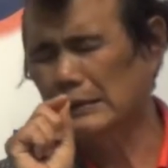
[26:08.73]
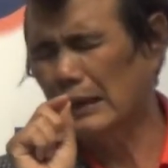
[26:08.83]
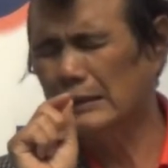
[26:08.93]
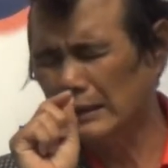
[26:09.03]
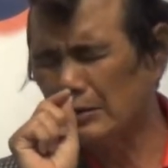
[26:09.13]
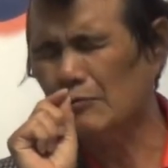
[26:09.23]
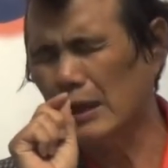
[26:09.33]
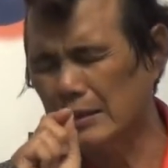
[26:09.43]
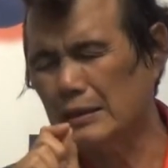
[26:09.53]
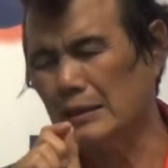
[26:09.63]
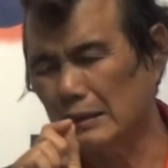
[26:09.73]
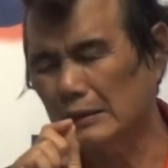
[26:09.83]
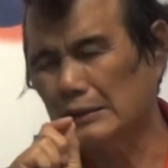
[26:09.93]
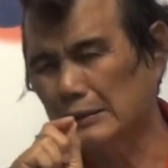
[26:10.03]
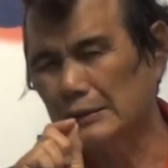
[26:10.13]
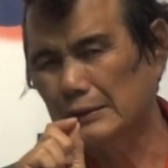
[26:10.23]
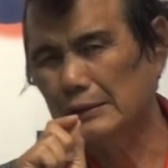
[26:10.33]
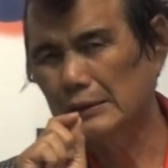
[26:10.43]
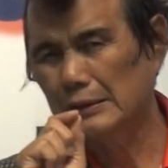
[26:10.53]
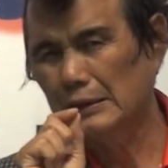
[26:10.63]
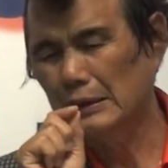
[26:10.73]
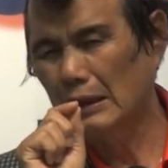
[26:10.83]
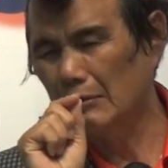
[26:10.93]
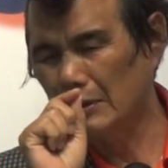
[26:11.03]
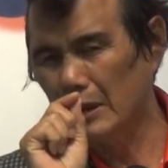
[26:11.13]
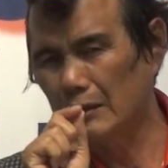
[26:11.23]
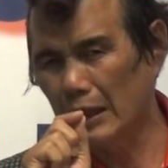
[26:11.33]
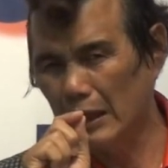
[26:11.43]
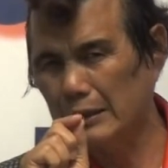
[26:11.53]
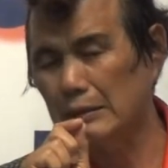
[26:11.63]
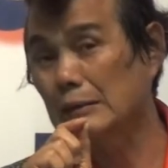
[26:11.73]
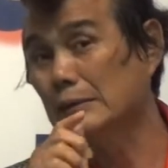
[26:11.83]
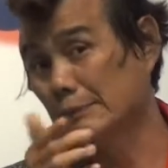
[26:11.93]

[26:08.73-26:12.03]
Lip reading: I just one thing I want to tell the end.